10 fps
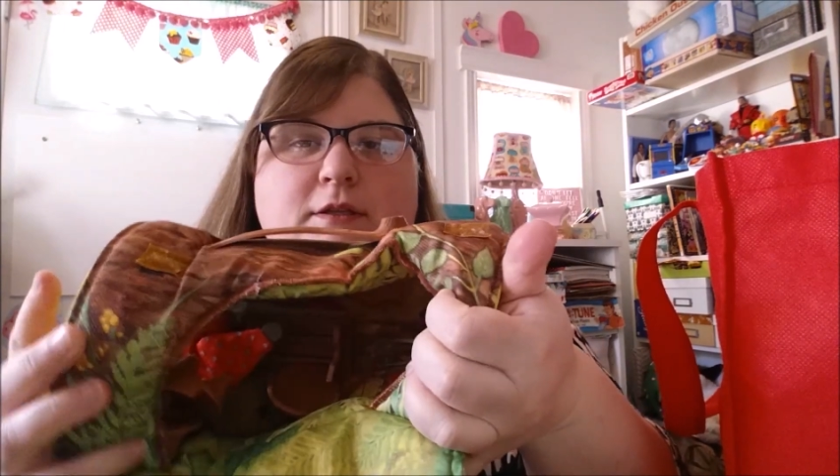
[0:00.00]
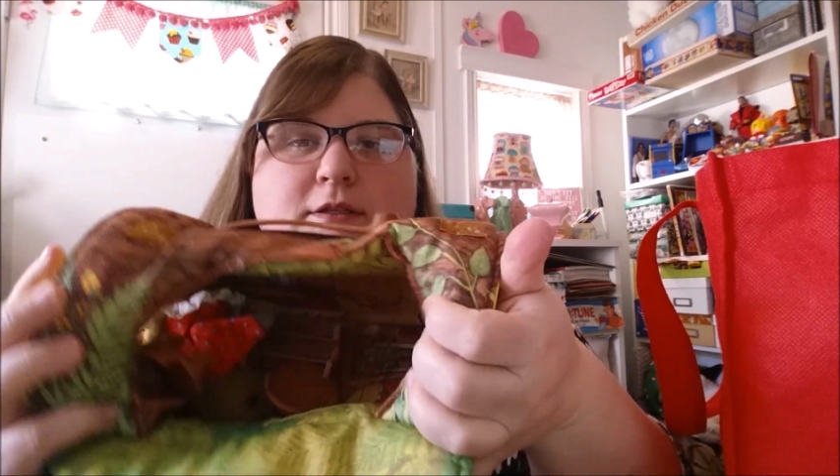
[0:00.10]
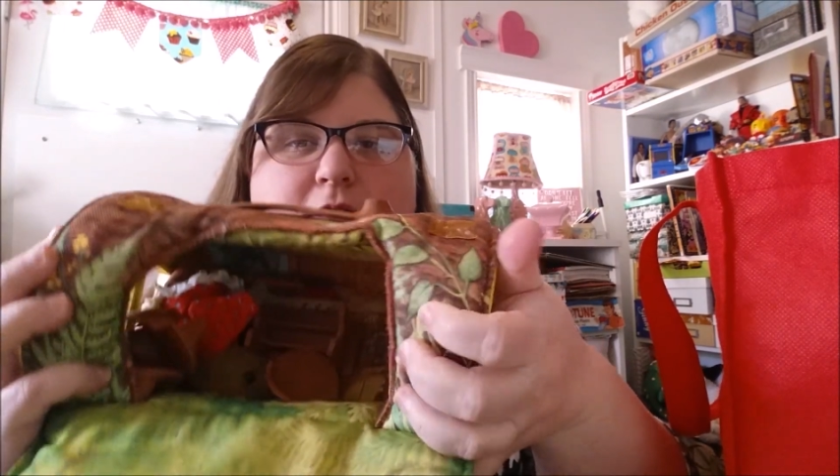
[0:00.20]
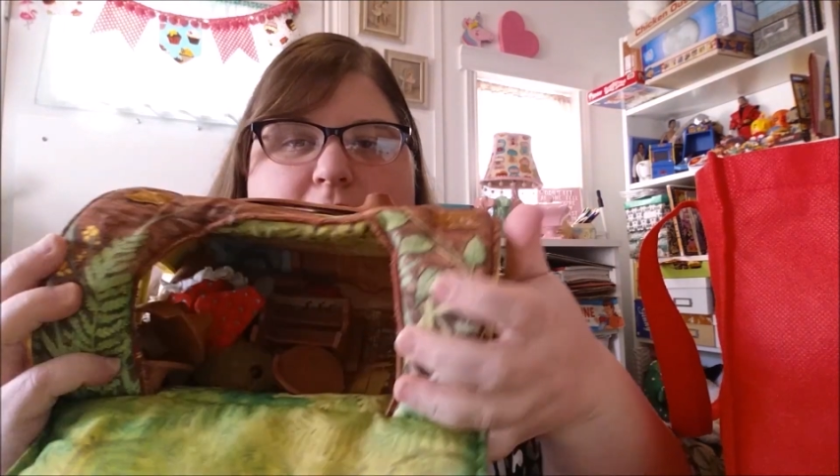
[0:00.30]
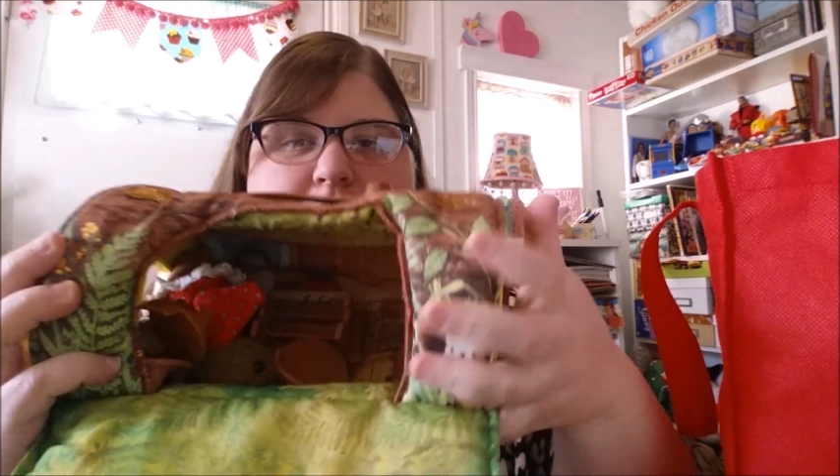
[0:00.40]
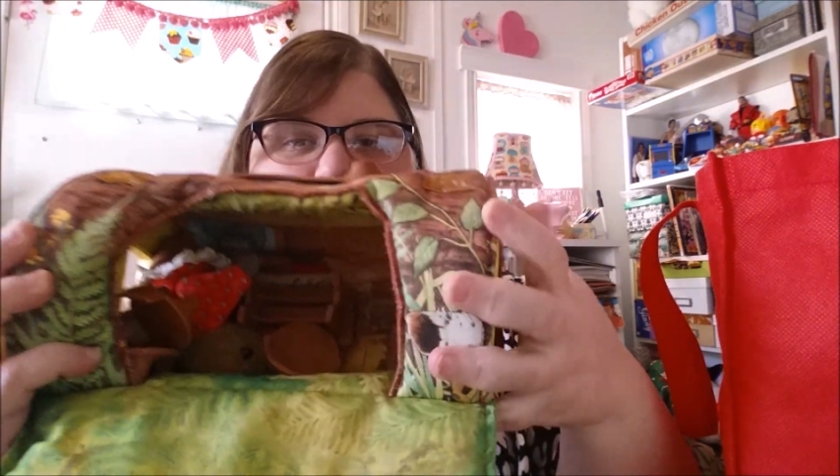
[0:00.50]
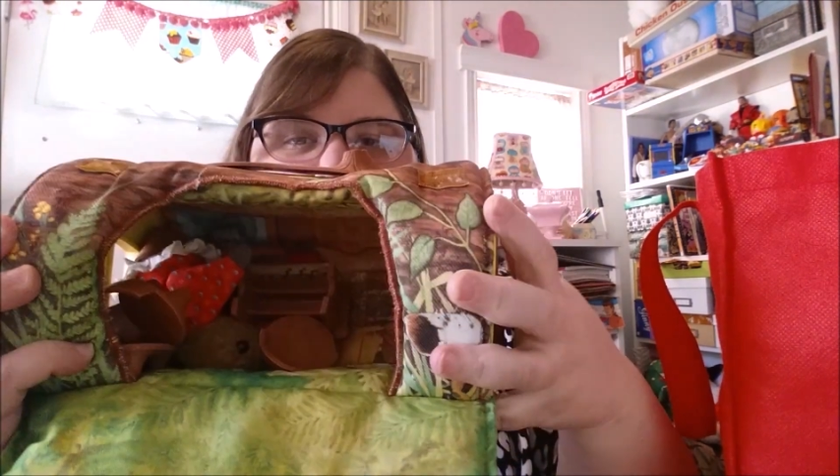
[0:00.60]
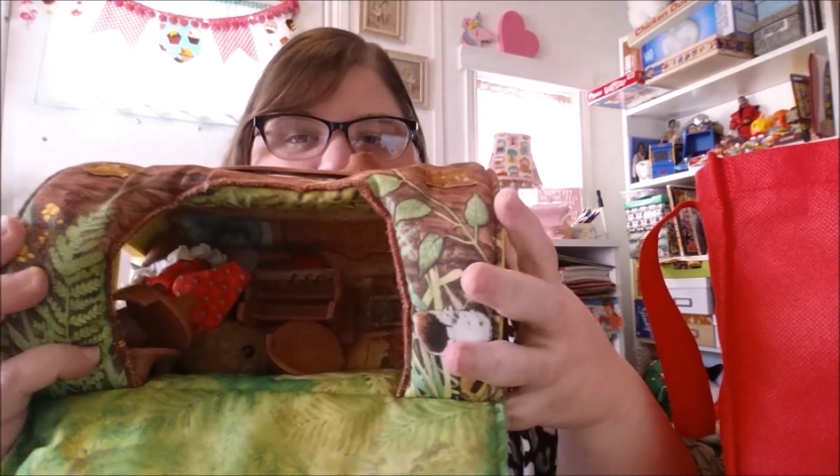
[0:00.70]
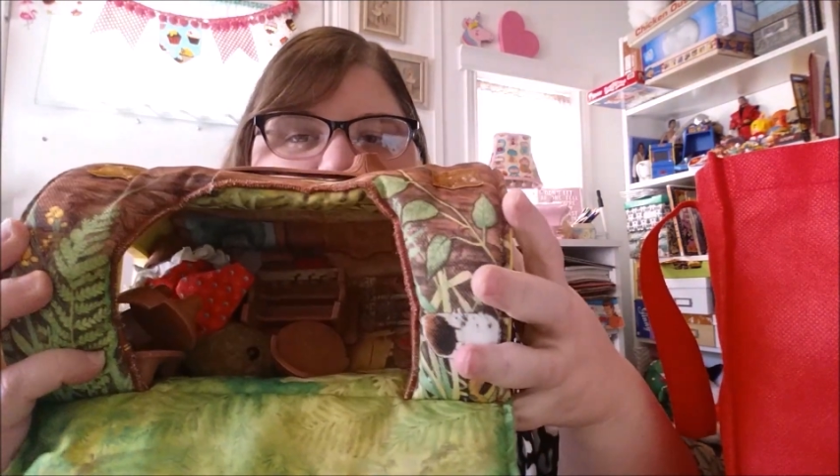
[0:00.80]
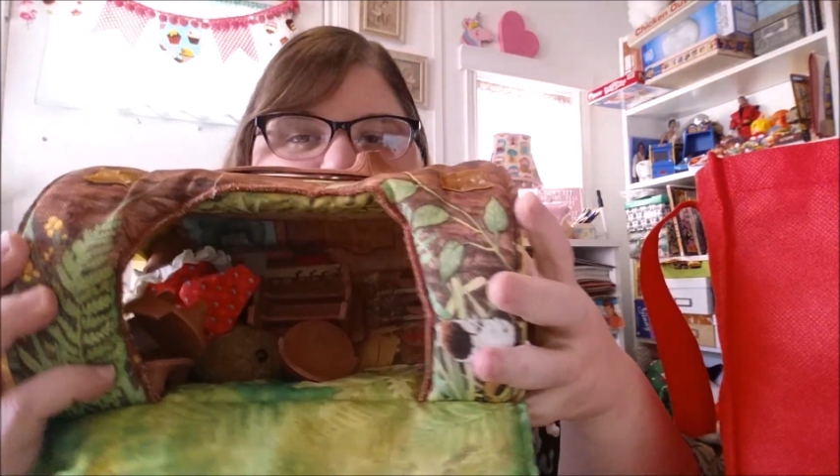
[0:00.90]
See
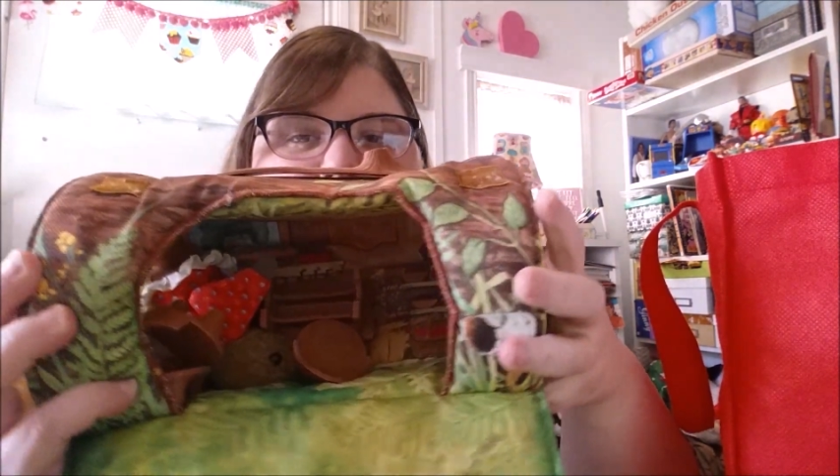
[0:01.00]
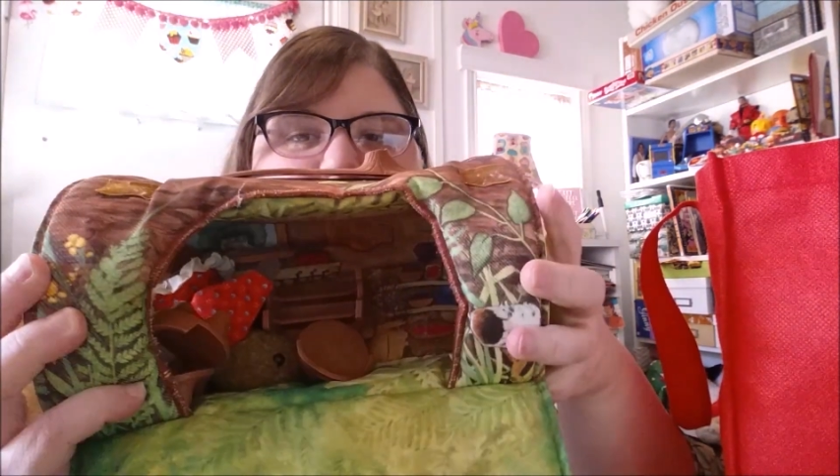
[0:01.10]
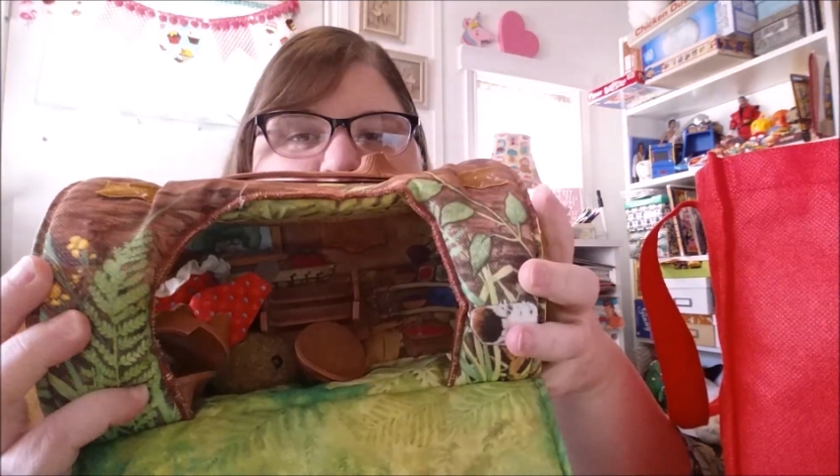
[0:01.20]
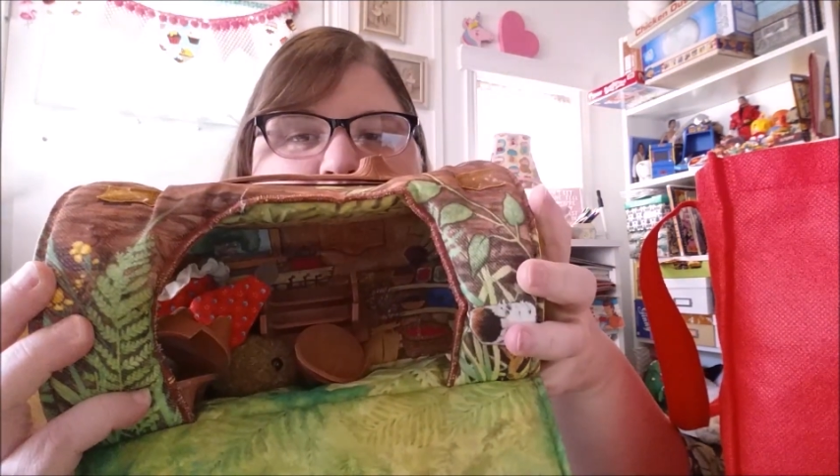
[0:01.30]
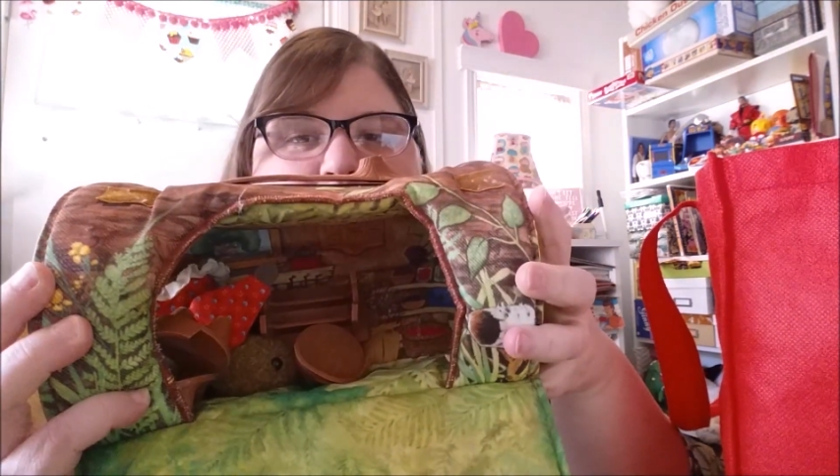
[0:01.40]
inside, the house is all